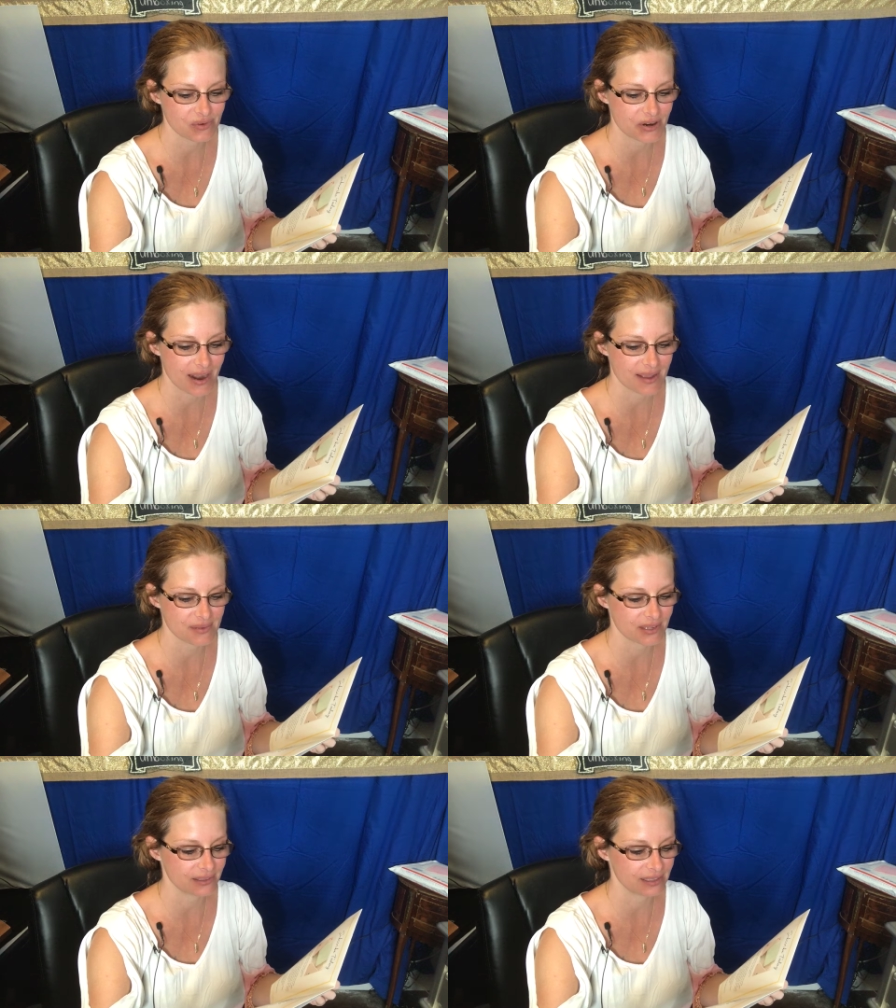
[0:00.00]
We are
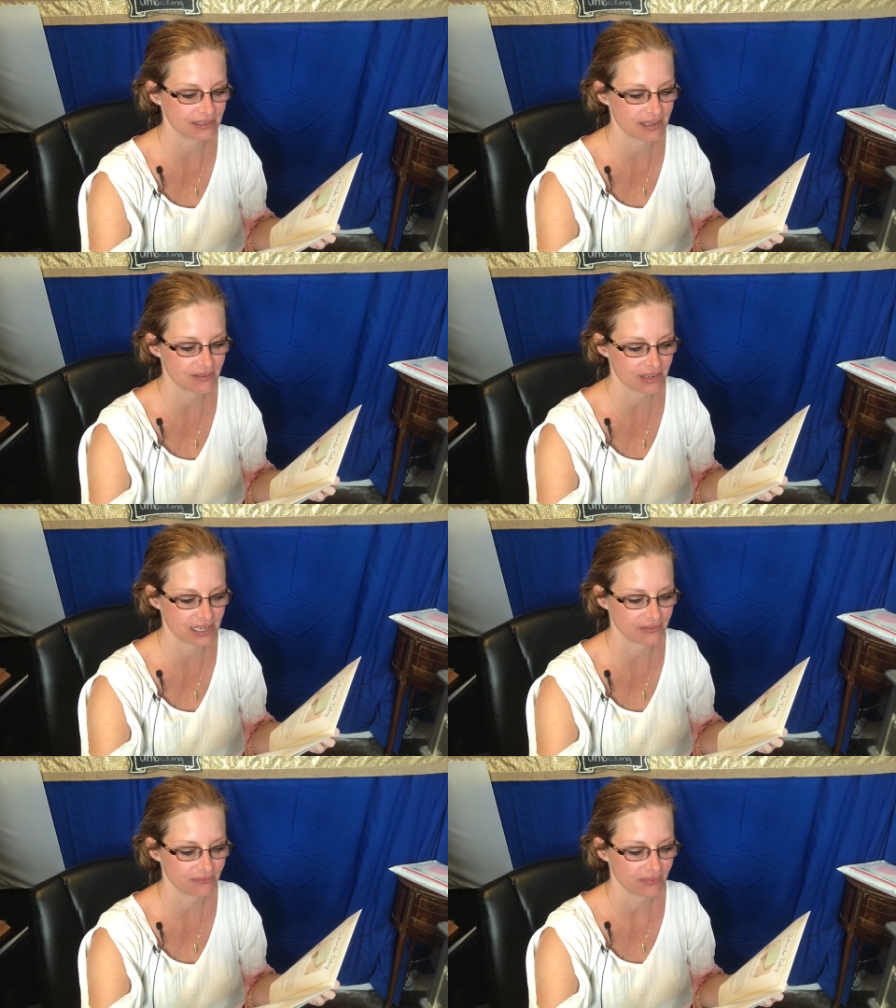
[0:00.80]
absolutely
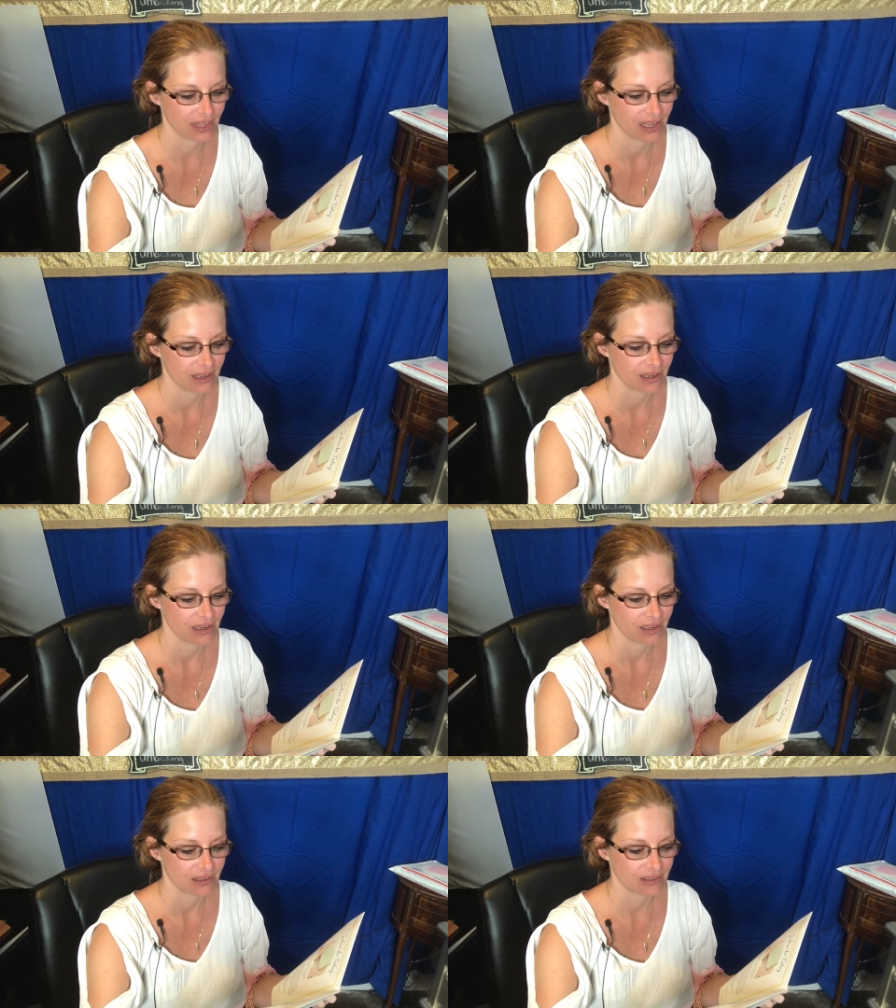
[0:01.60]
loving
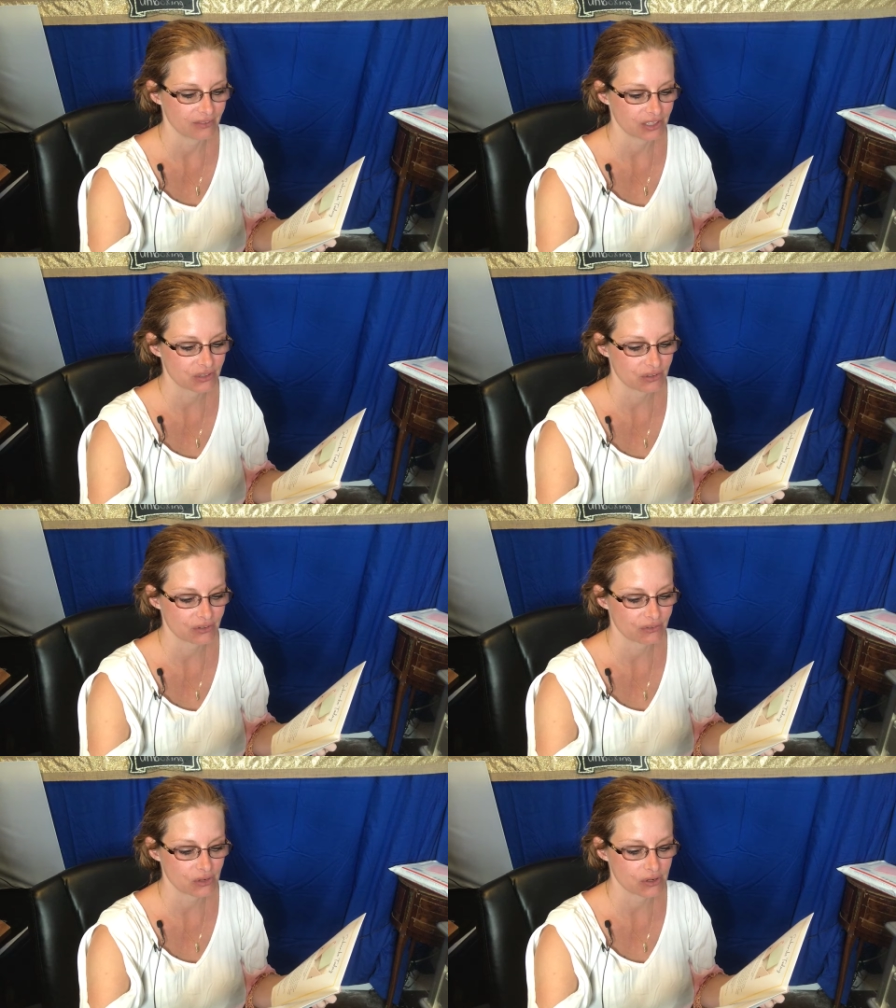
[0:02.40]
the Viktor
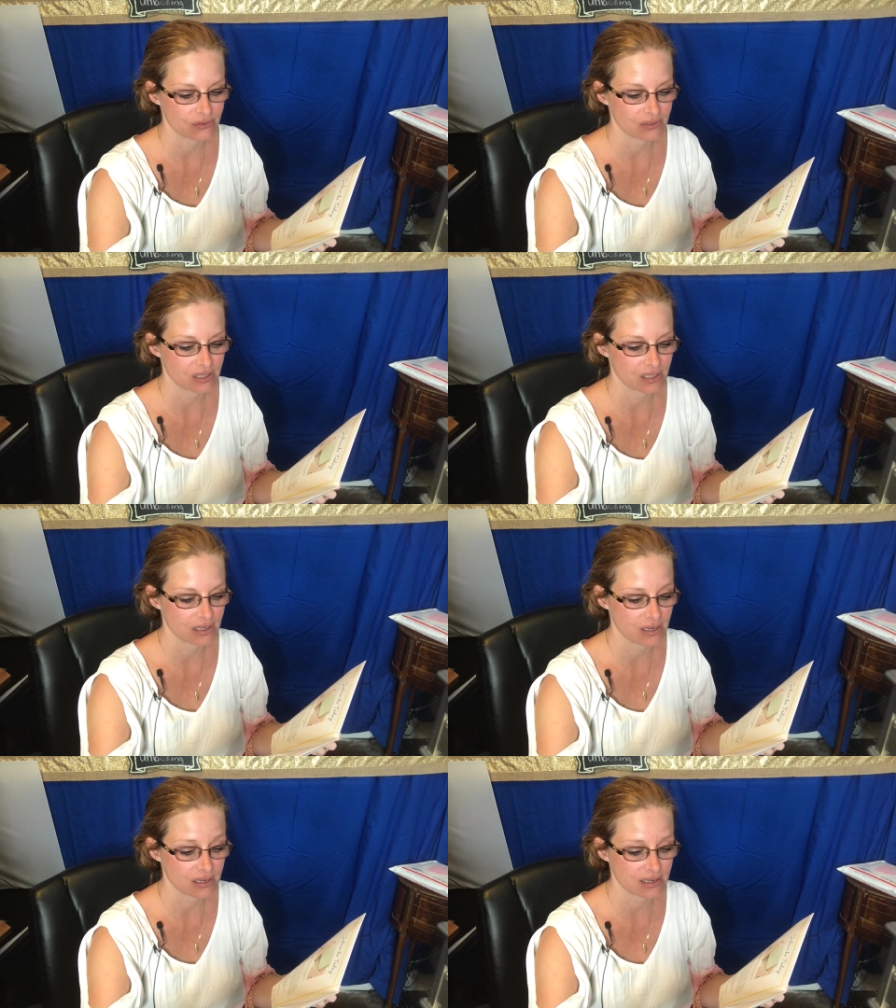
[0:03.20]
and Rolf's
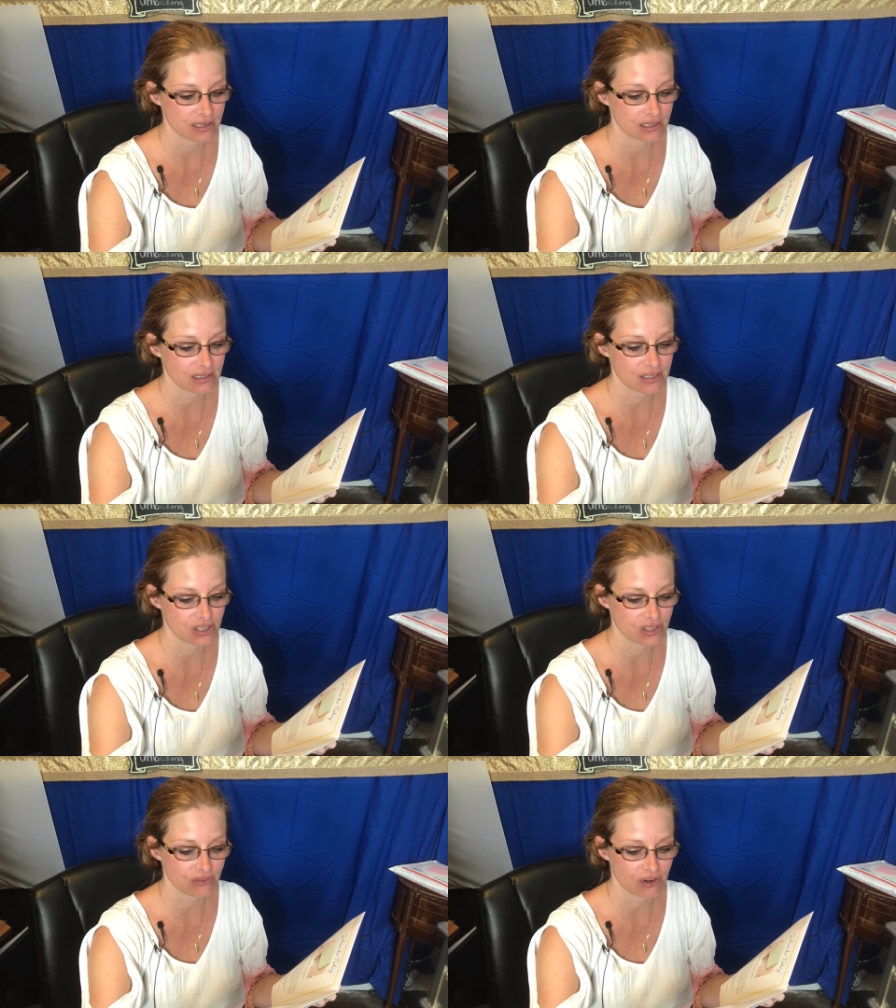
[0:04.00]

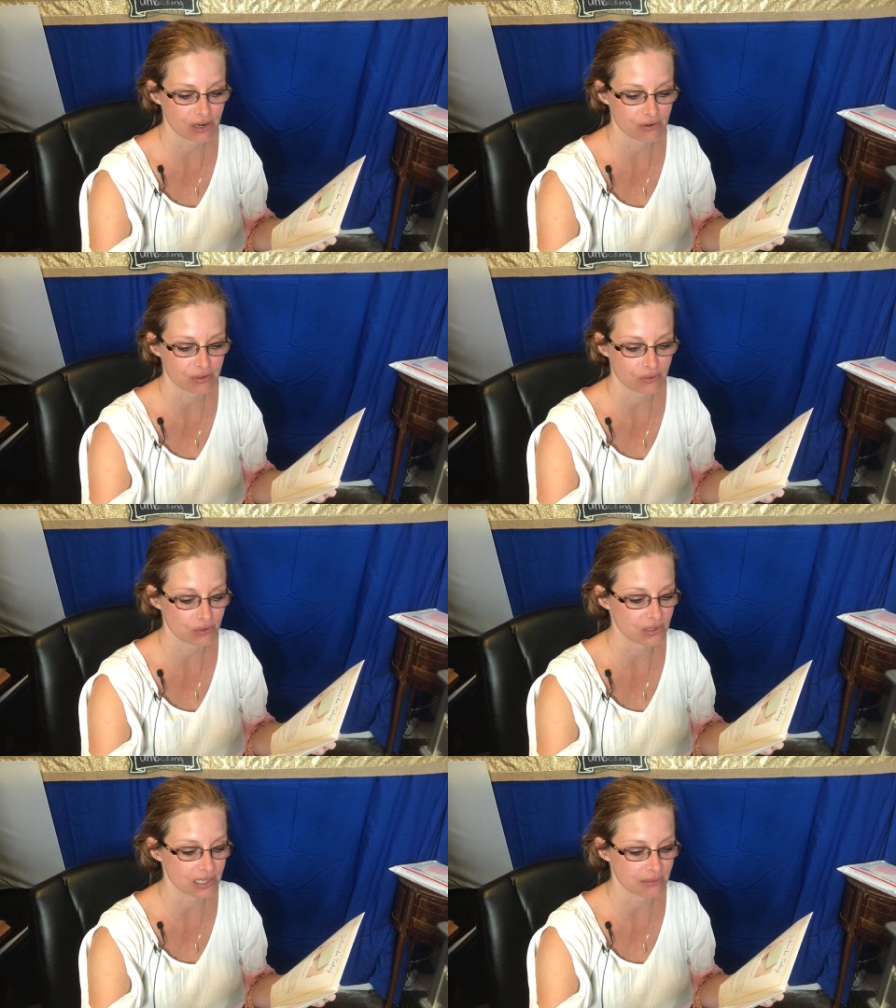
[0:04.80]
delicious fragrance
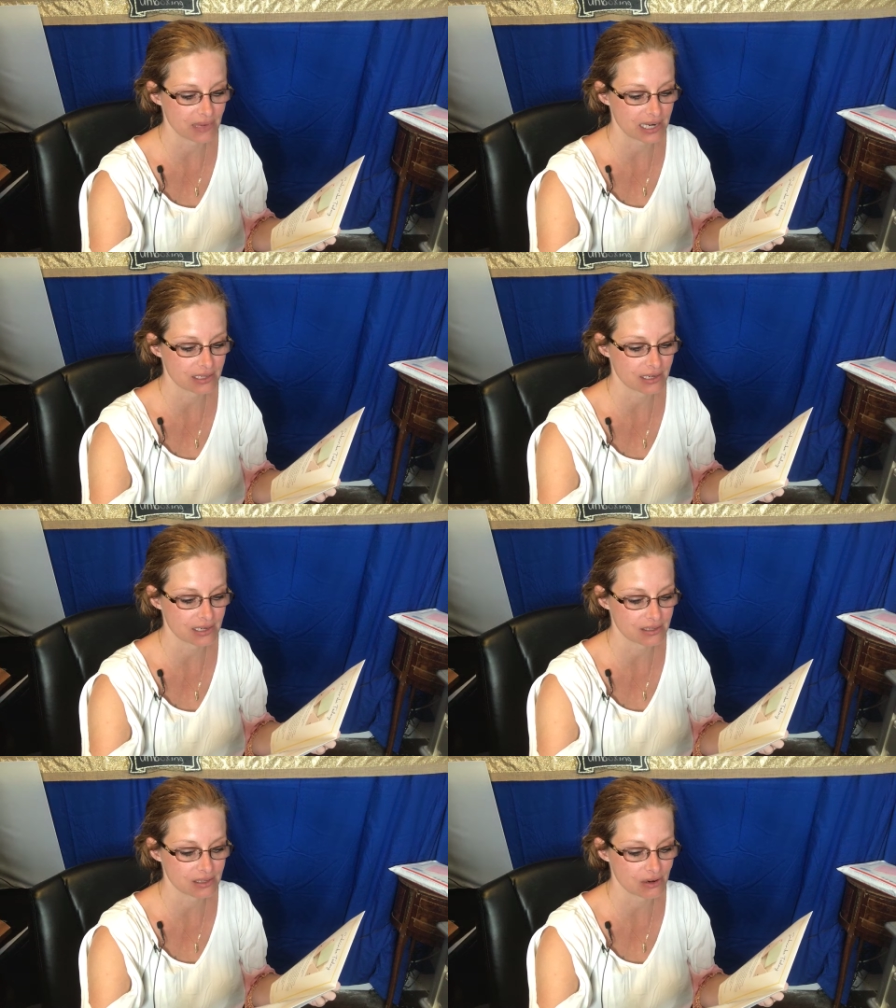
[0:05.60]
oil, the
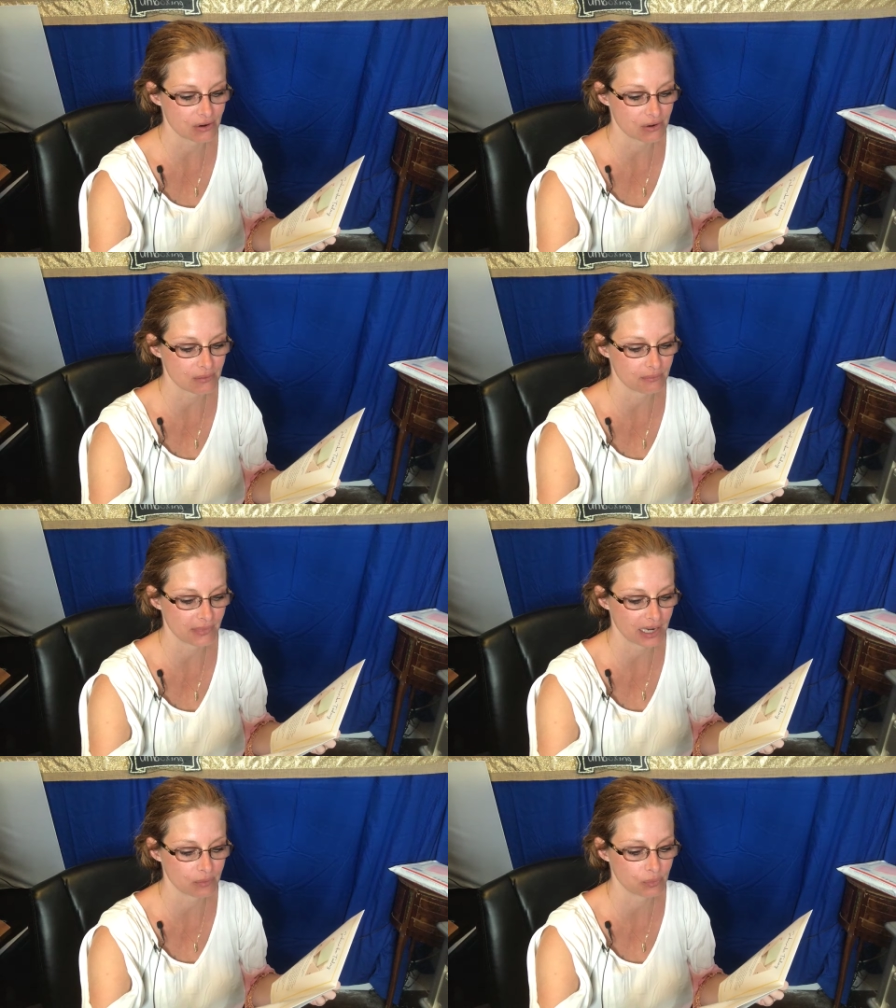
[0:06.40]
amazing serum
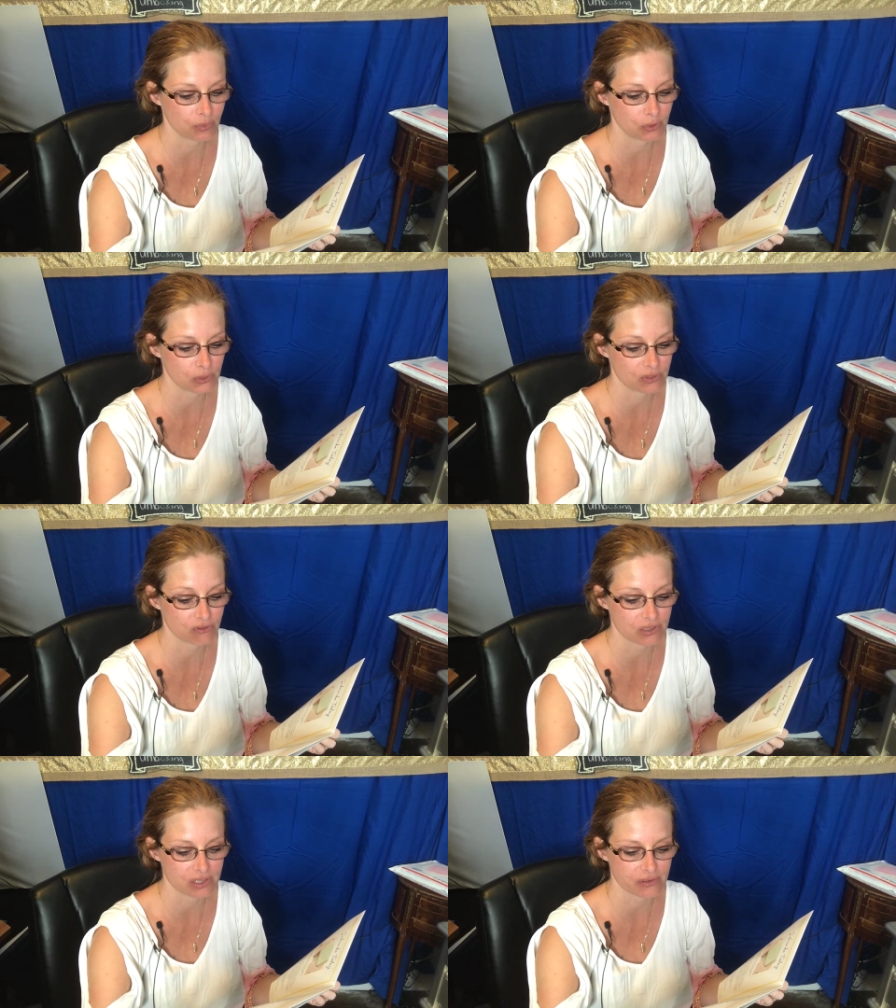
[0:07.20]
ampoules
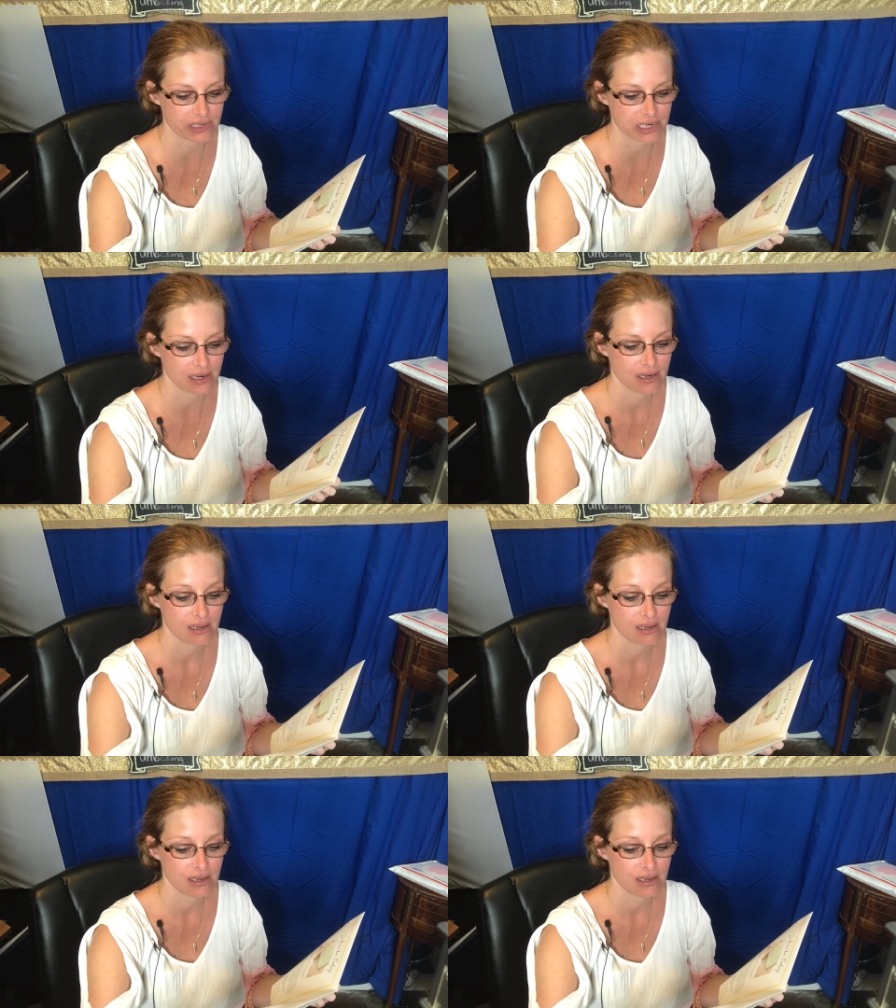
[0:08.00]
for silky